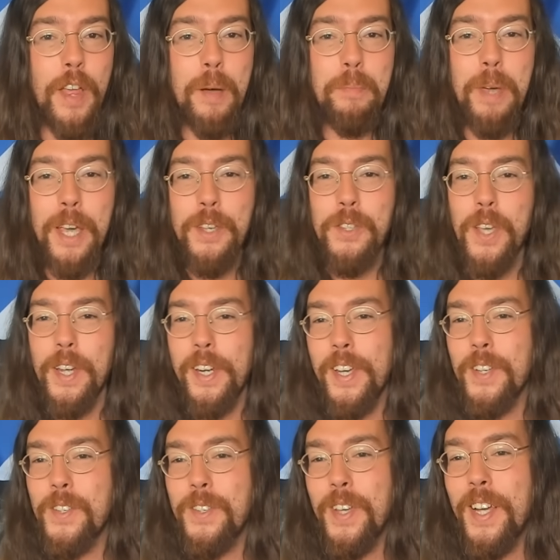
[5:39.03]
makes
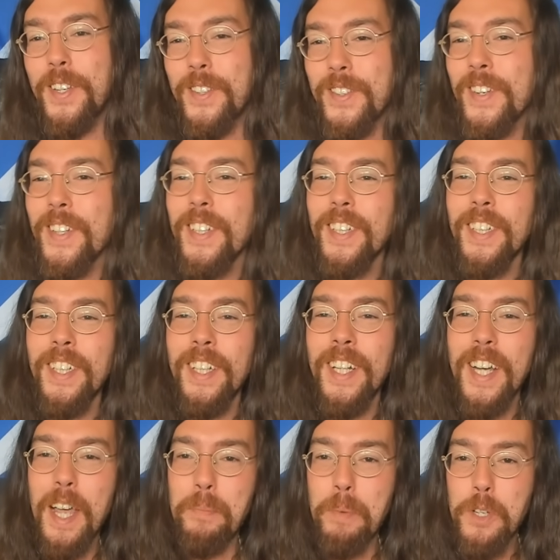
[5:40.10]
any sense.
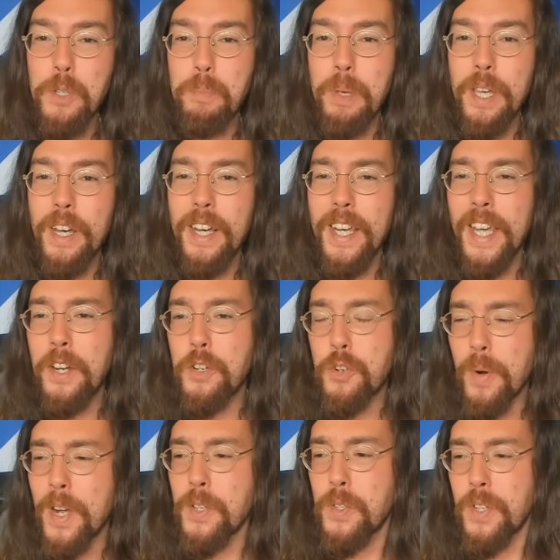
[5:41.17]
It must be uh,
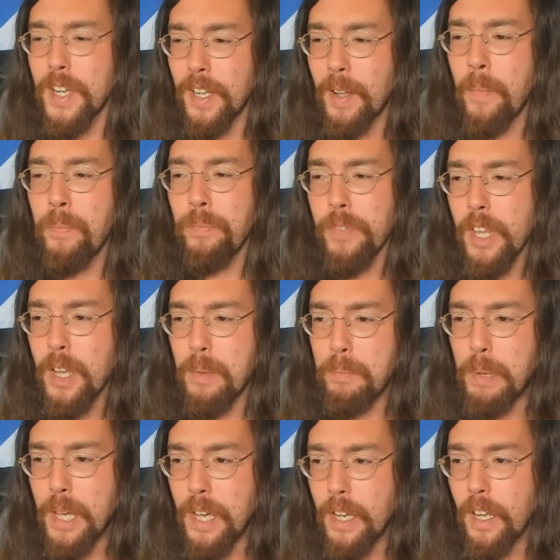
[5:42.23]
interesting
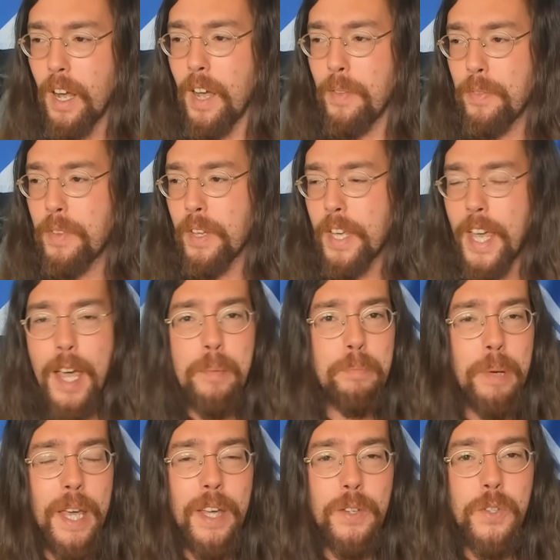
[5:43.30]
being on the
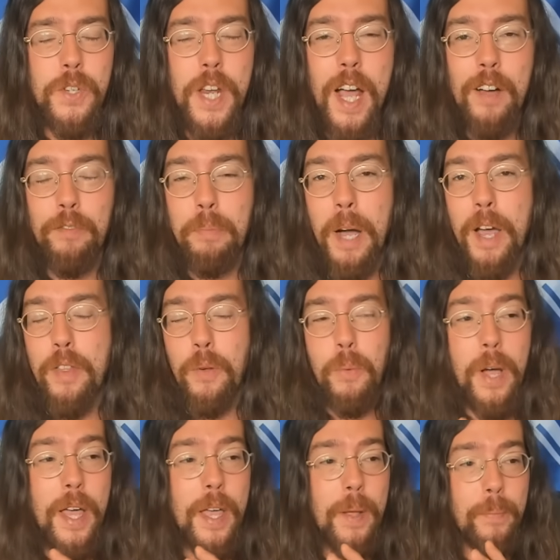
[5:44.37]
campaign staff. By the
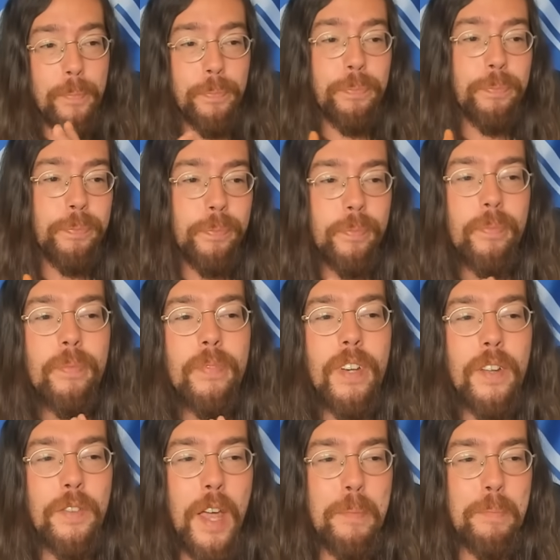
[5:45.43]
way,
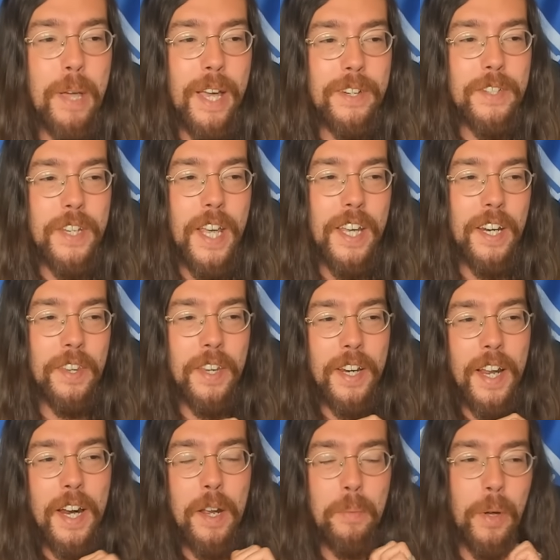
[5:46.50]
they mandated that
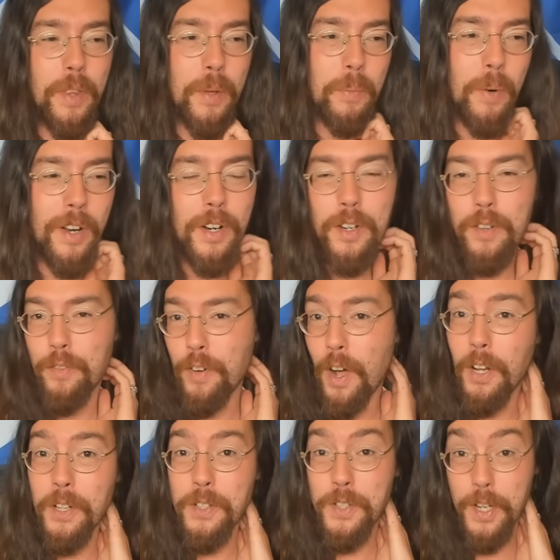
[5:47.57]
anyone that wanted to
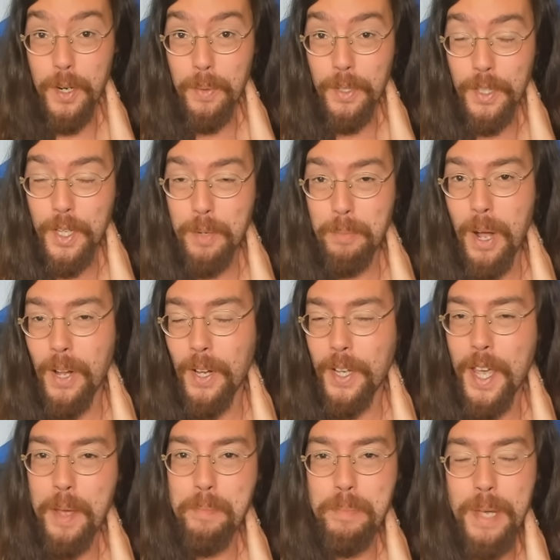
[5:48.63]
volunteer with the Kamala
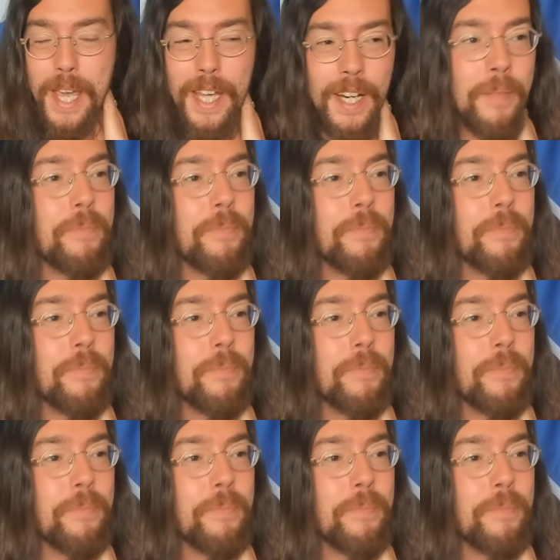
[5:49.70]
campaign,